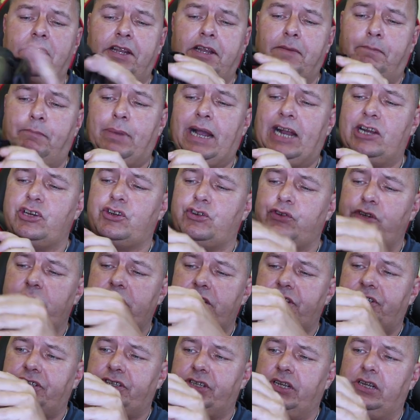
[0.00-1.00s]
The
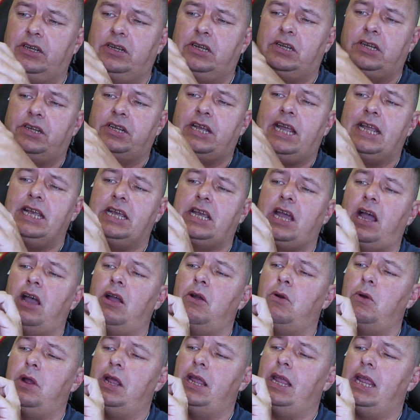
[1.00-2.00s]
batteries, they
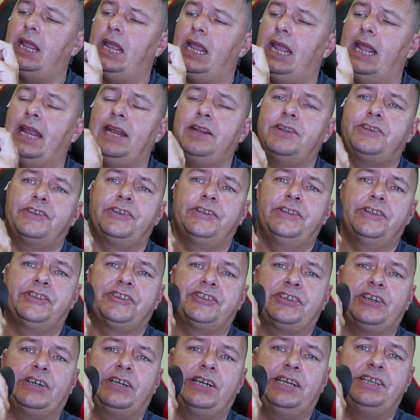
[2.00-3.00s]
go into the
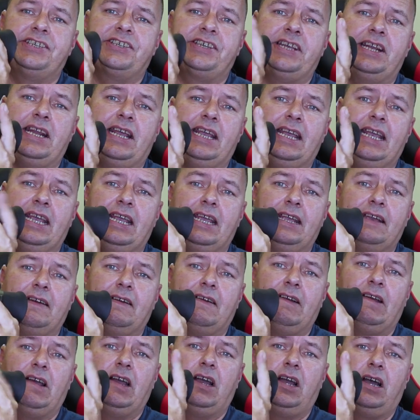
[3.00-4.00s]
sides in
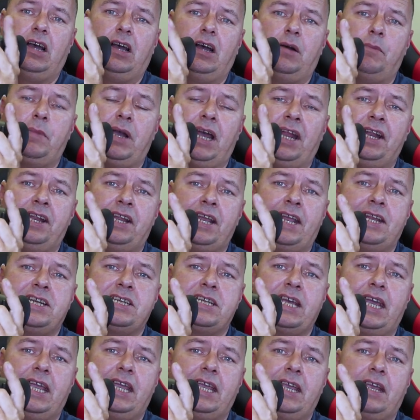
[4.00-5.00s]
here and they
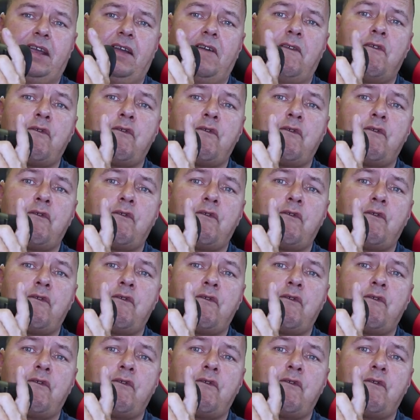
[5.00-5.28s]
take